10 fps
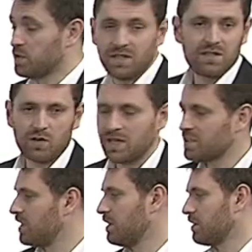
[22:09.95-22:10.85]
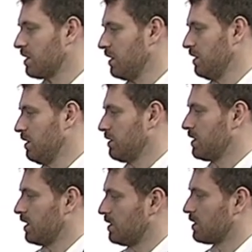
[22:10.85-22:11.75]
constraints can
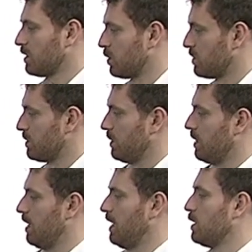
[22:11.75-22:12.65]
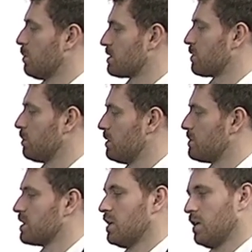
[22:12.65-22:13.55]
cause you enormous problems.